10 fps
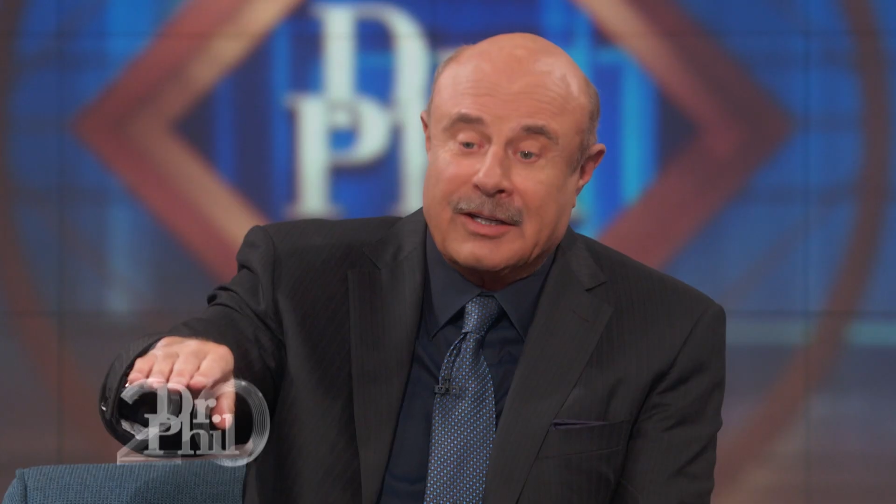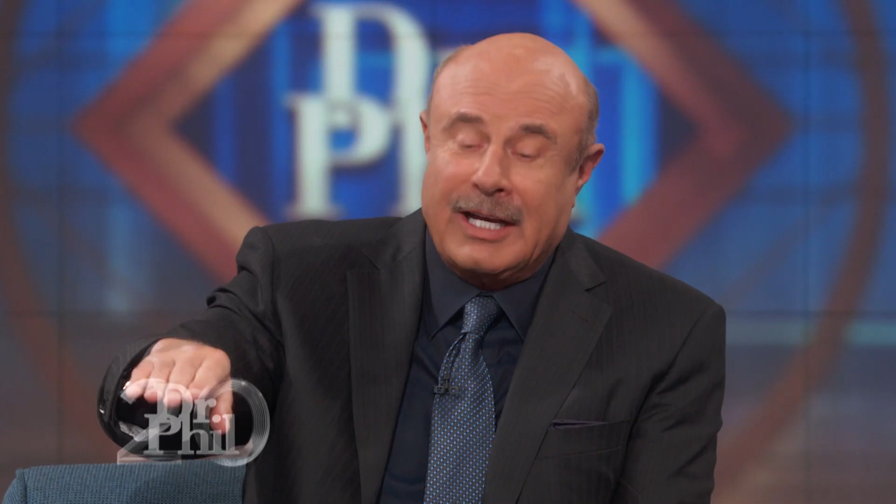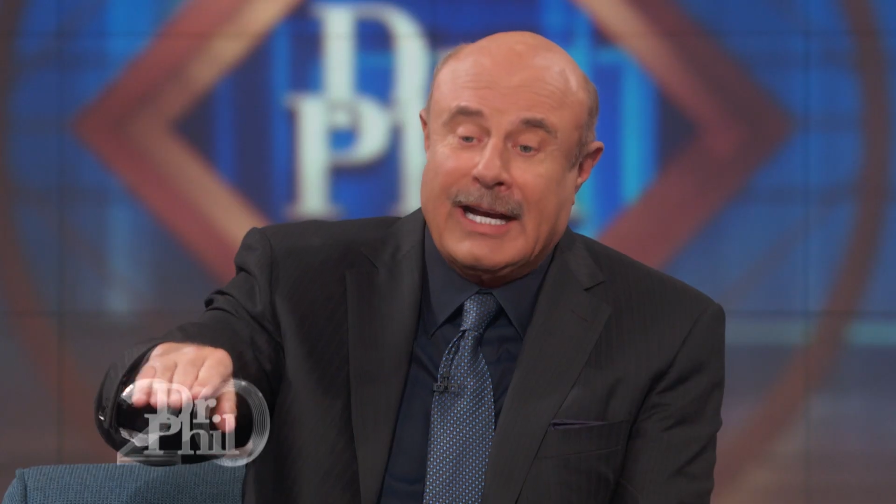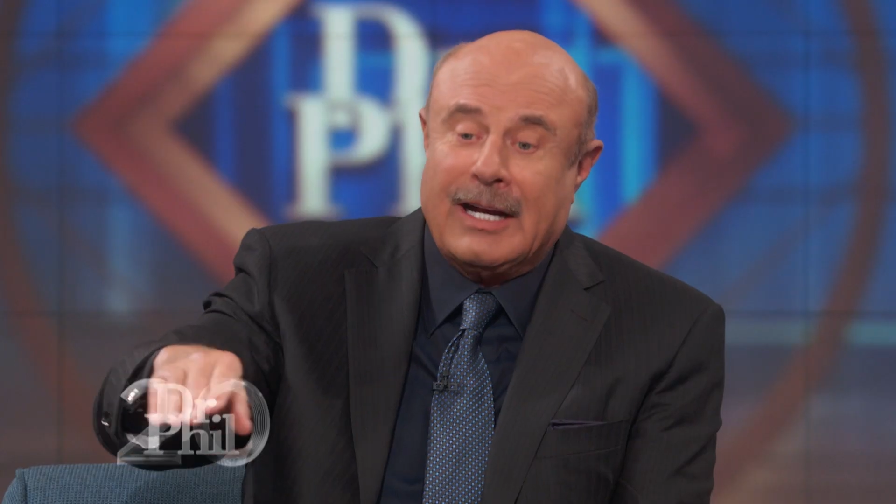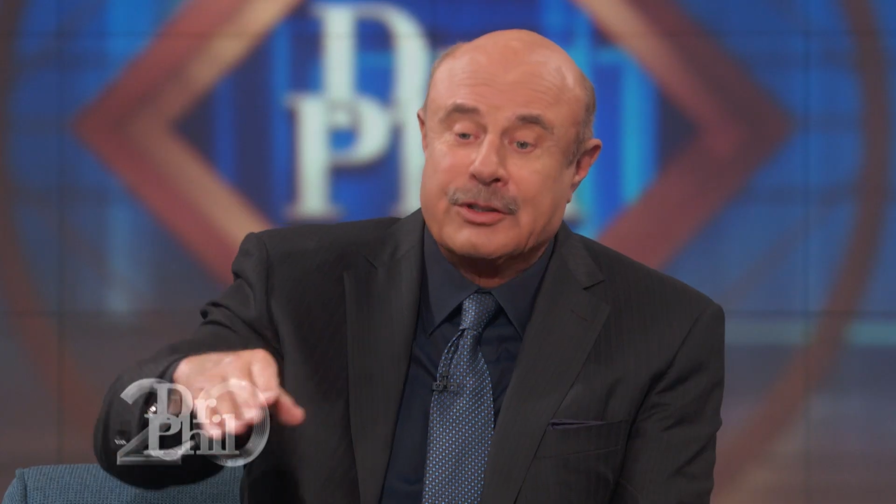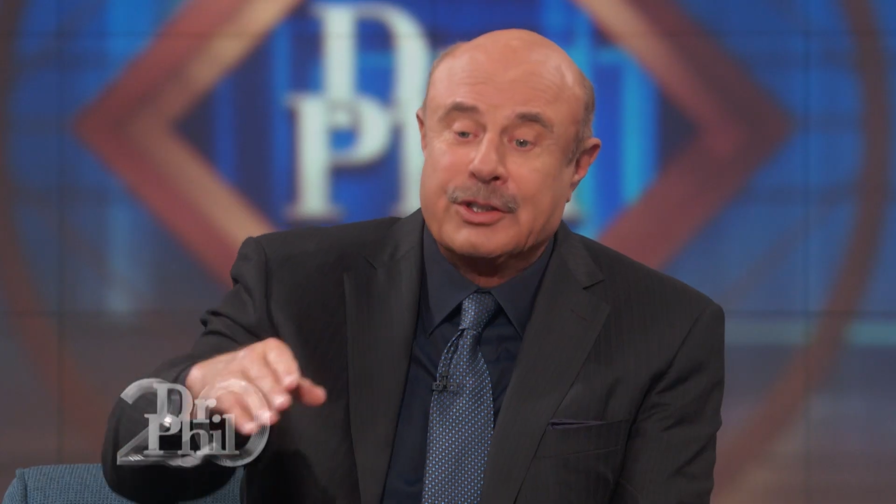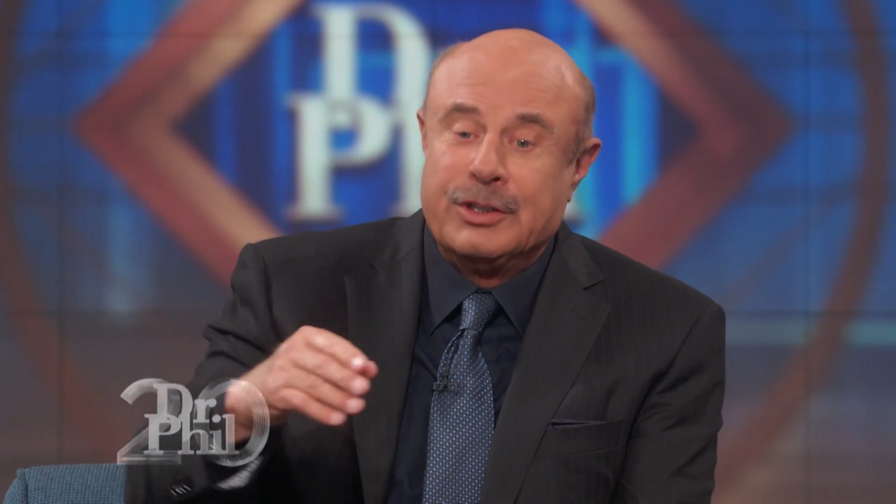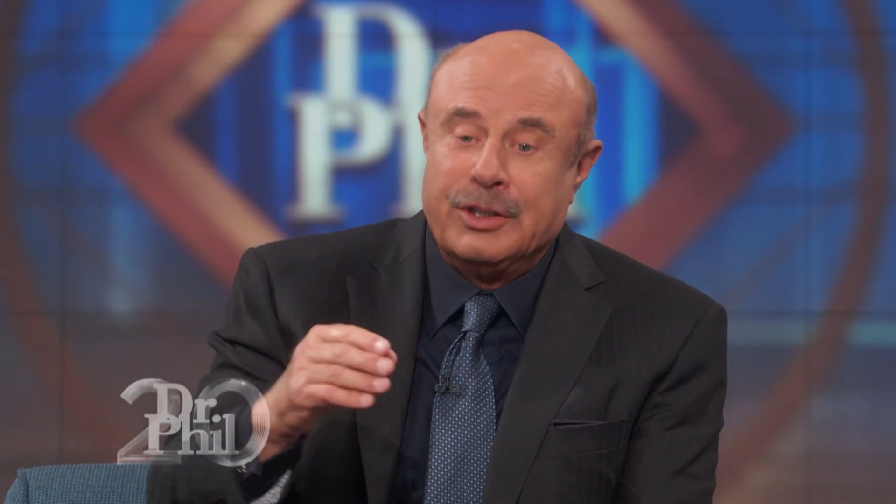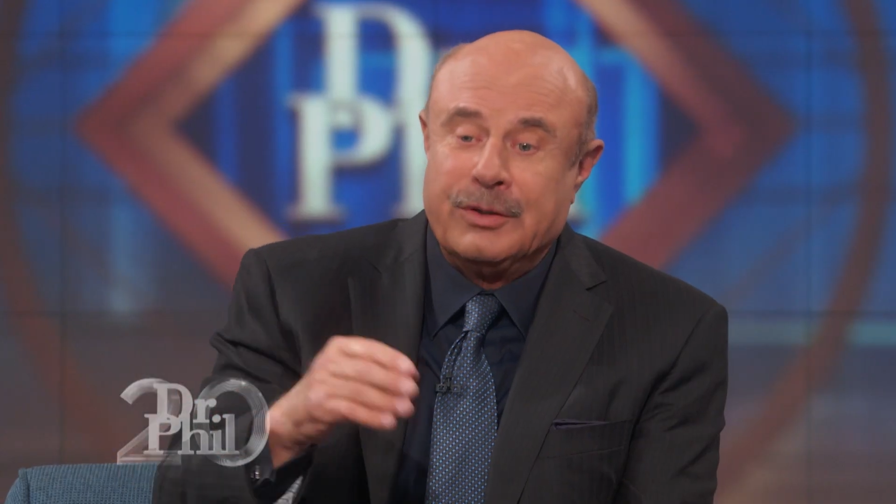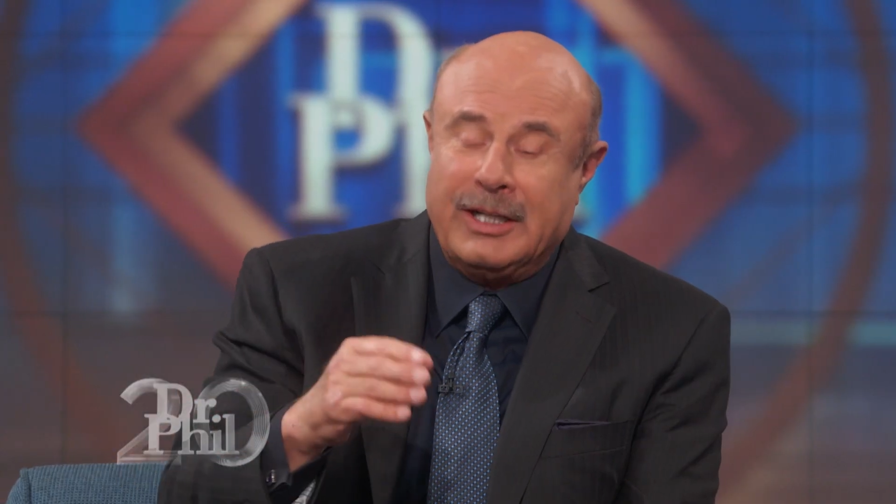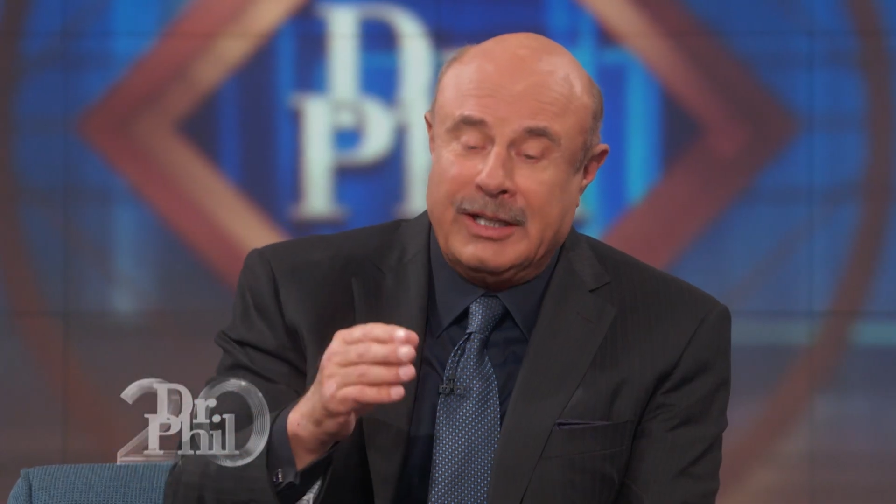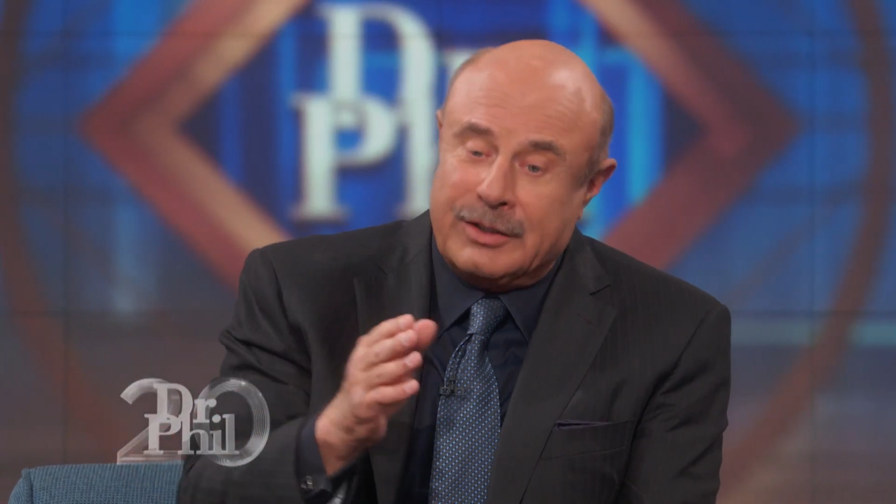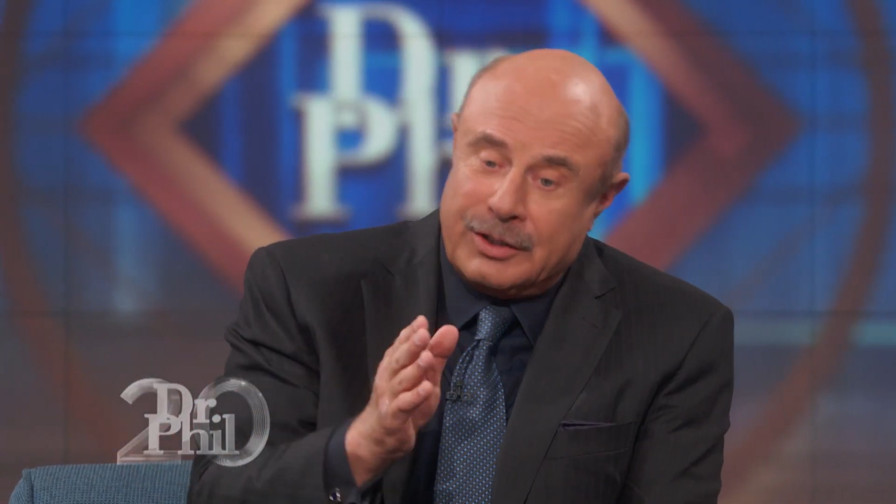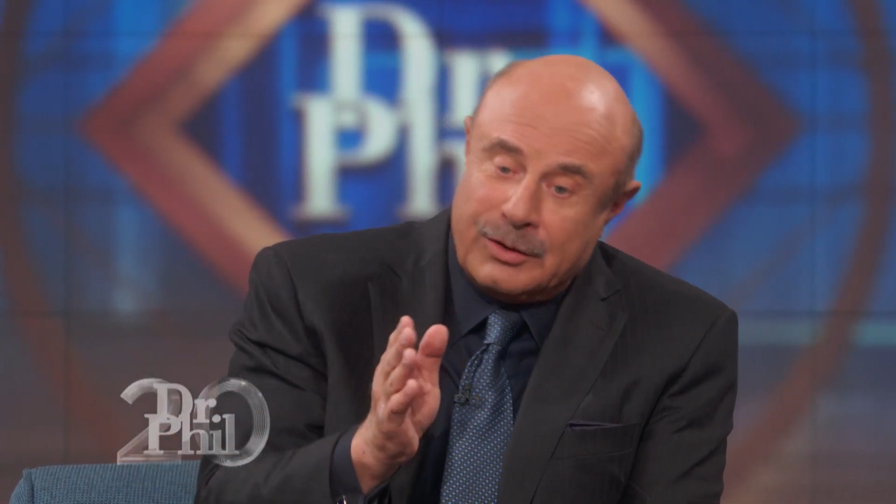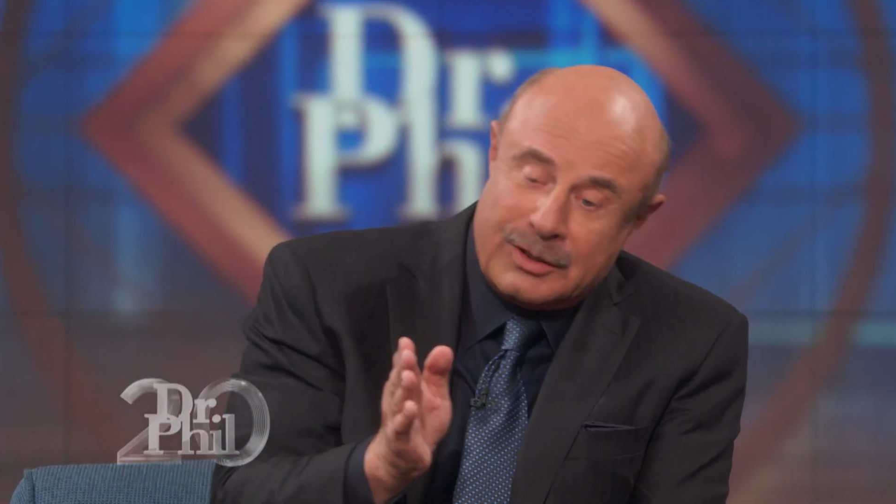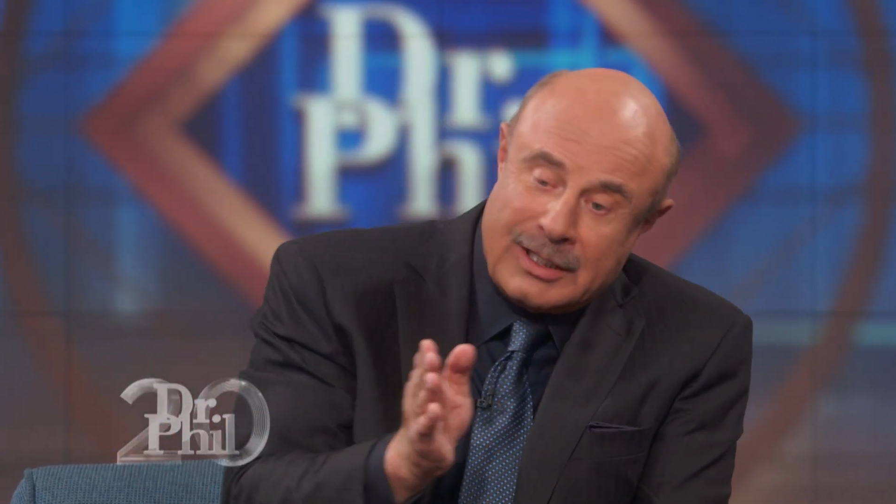couch. You need to